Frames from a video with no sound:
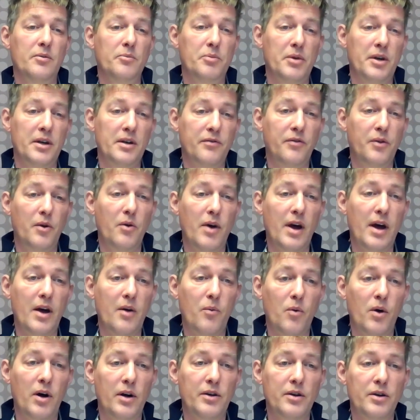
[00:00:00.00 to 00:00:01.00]
But if you
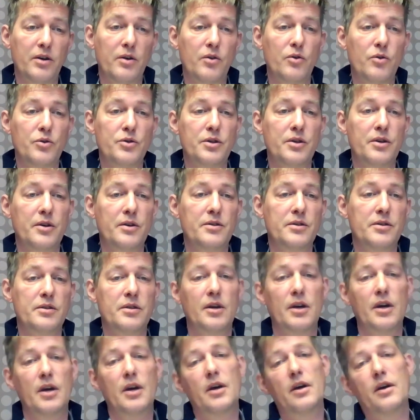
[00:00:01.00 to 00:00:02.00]
want
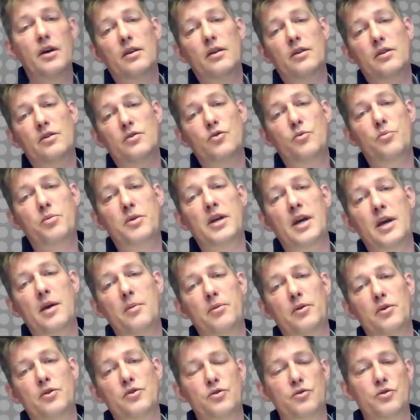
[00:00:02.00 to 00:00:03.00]
users to be
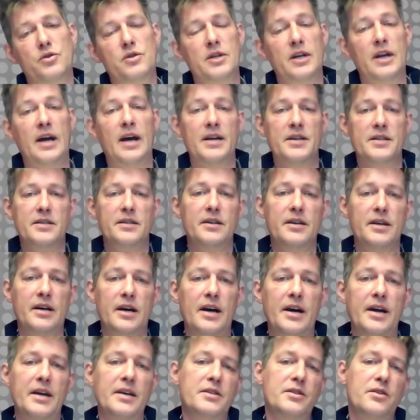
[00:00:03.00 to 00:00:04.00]
able to slice and
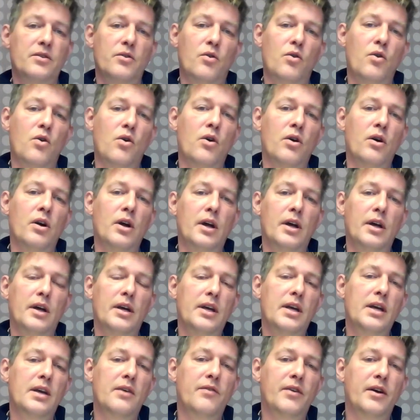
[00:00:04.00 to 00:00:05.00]
dice or
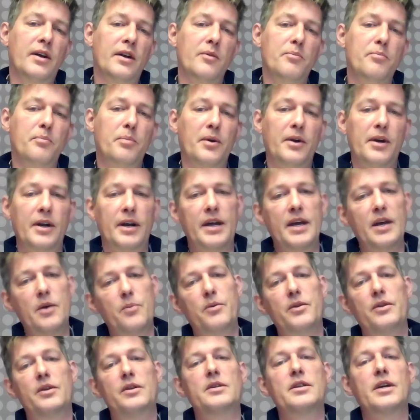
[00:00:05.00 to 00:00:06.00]
even play
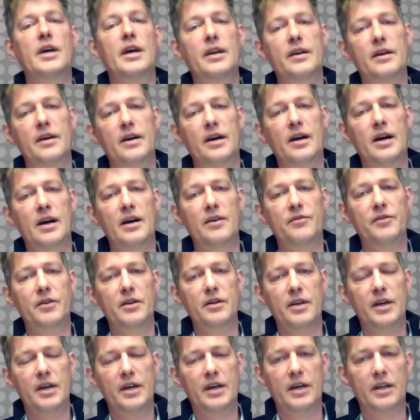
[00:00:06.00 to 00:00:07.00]
with the data after
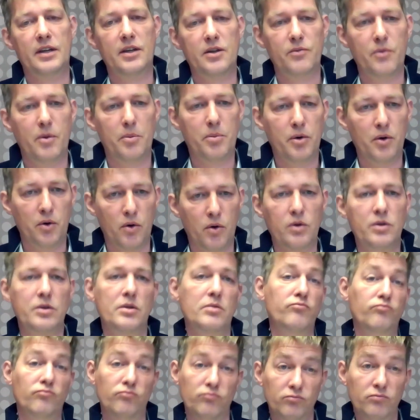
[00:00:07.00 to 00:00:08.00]
they get the report,